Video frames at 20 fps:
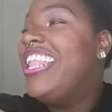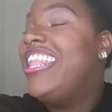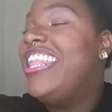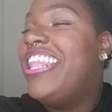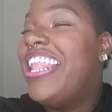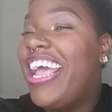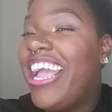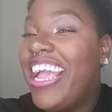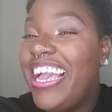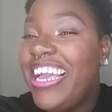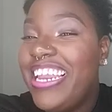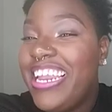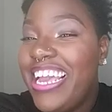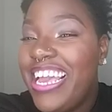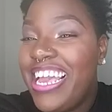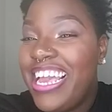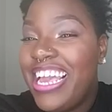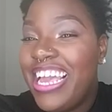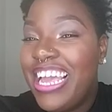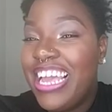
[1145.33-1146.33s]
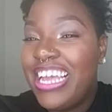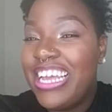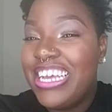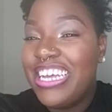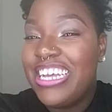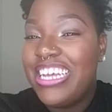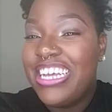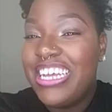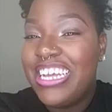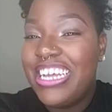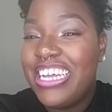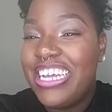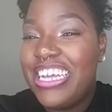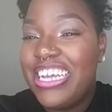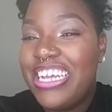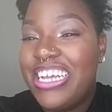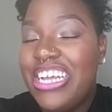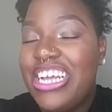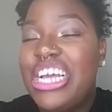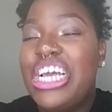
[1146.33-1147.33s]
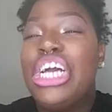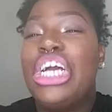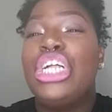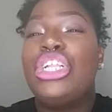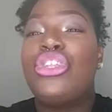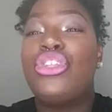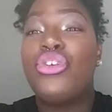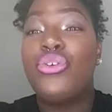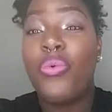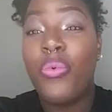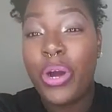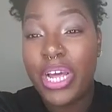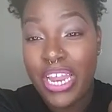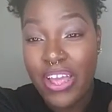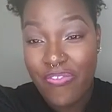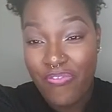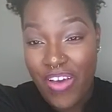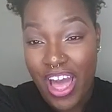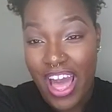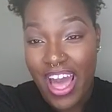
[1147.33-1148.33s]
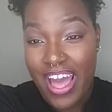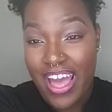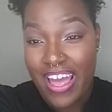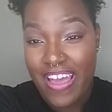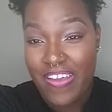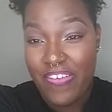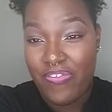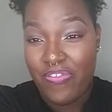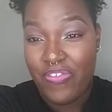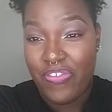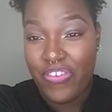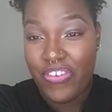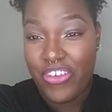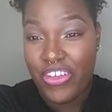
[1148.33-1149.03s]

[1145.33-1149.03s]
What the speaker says: Lady 25